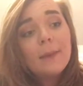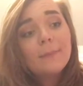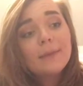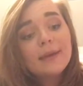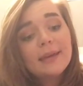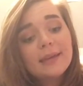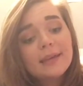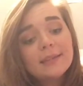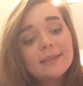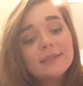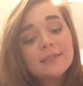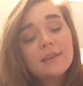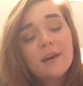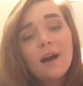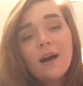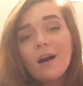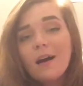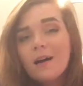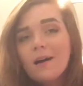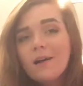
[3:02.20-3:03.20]
piece
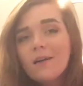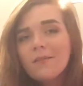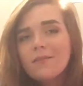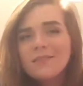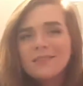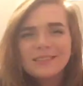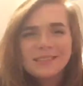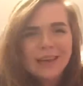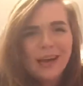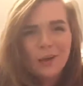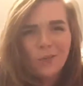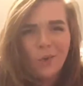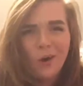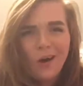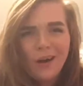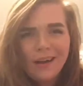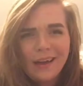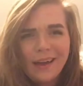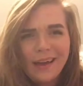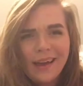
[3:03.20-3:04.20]
of
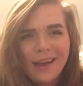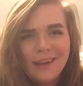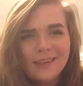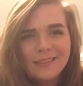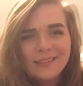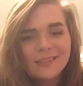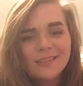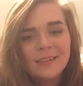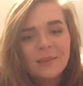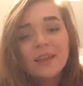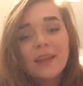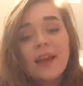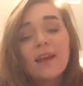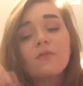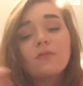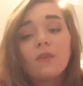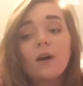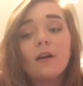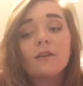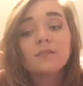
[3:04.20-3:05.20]
sidewalk, I guess,
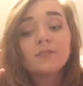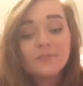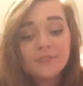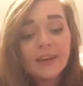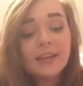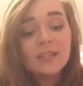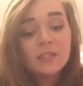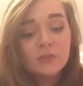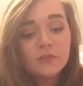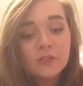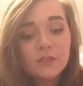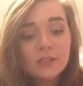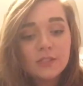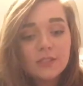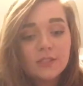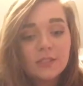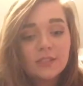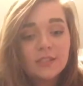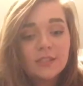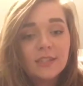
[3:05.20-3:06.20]
and falls face
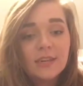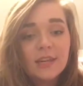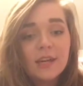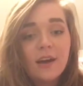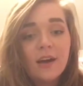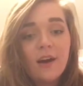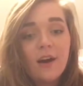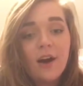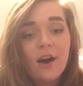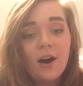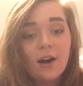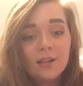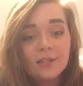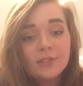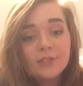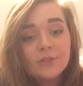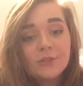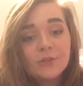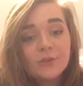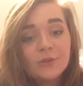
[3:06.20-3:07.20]
first
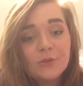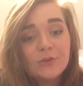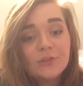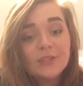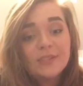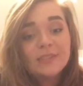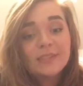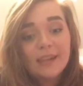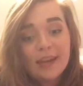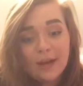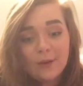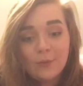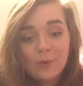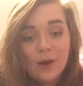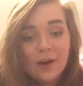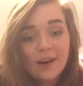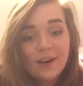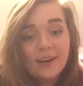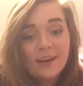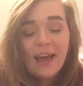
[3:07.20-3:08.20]
onto the
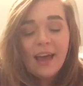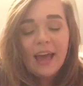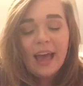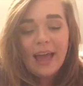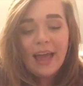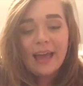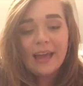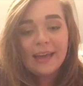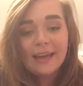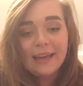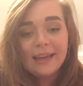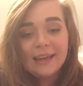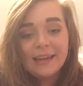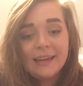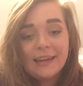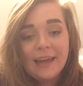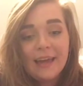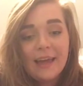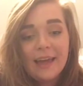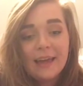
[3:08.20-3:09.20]
sidewalk,
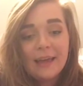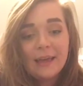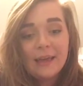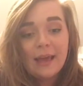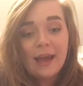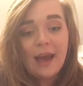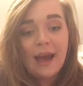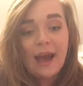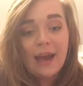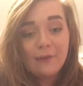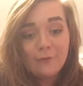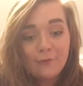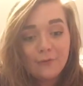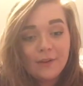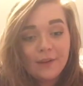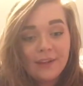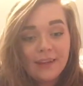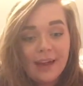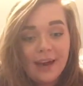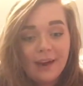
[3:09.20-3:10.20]
and I
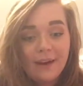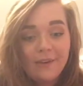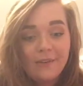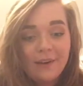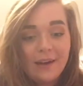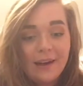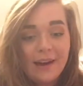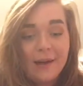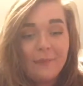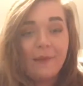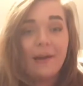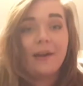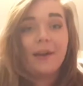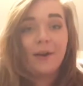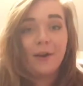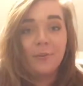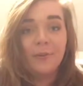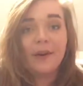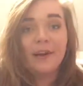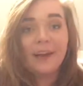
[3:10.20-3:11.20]
freak out, and I'm like,
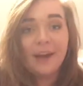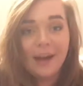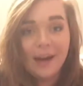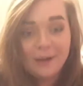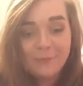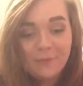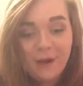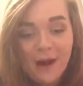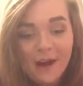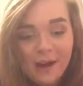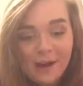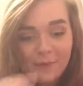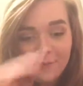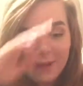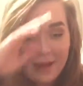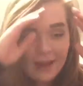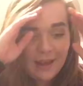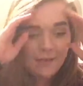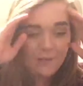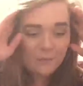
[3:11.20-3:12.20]
oh my god, Mom,
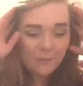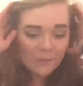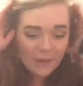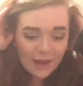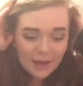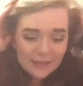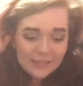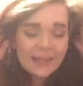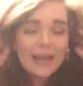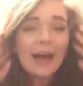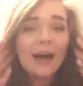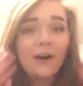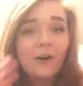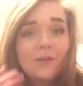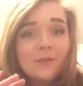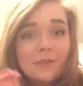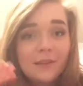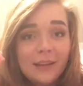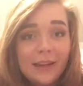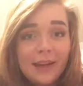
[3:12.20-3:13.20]
and I bend
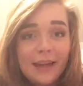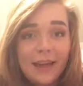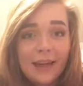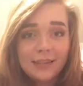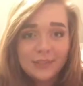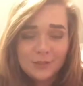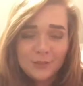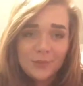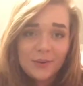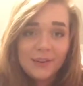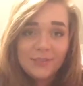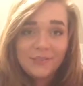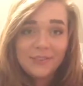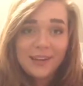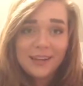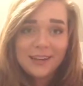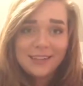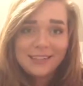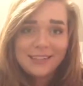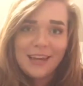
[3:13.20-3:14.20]
down as a
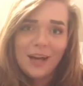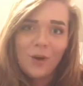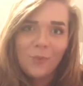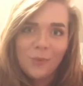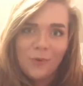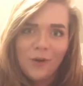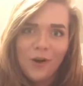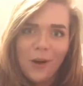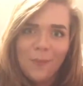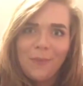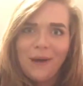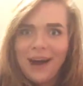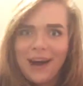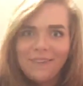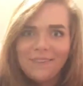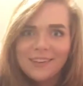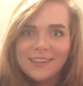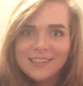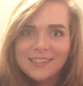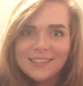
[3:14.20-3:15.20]
reflex to help her up,
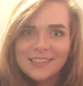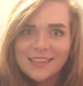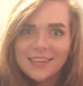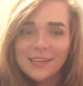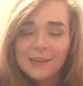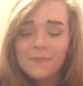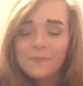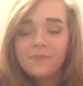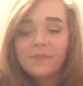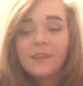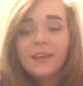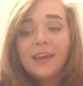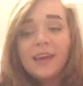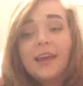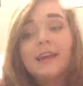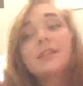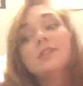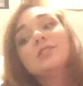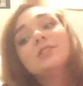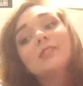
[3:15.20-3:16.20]
obviously,
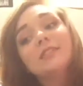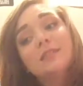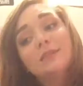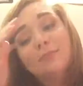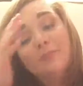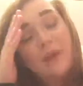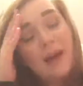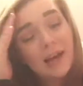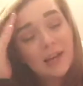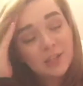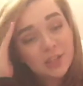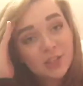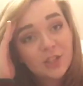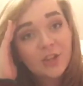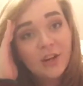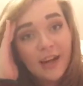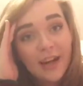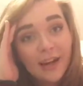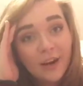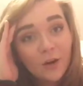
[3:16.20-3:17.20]
and she's bashed
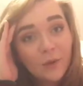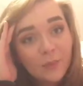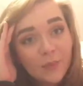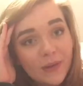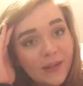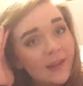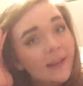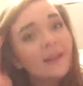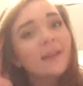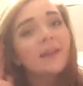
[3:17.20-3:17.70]
her head open.